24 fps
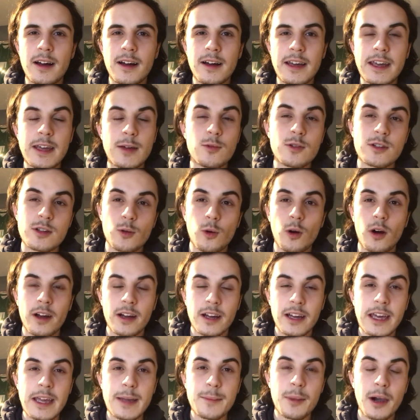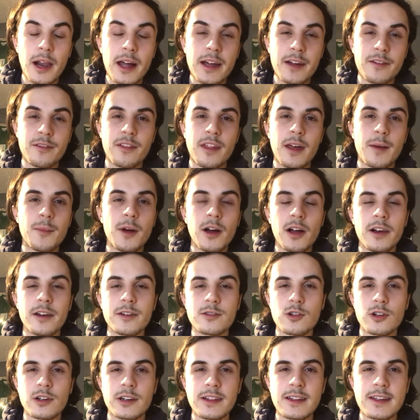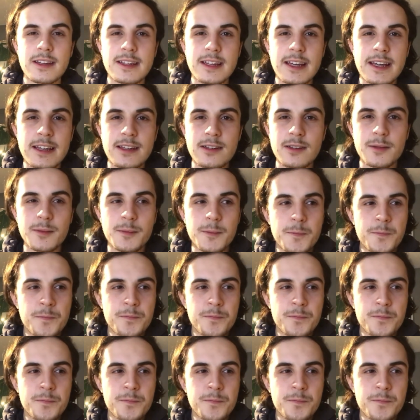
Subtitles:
He was quite a key player for them earlier on in the season,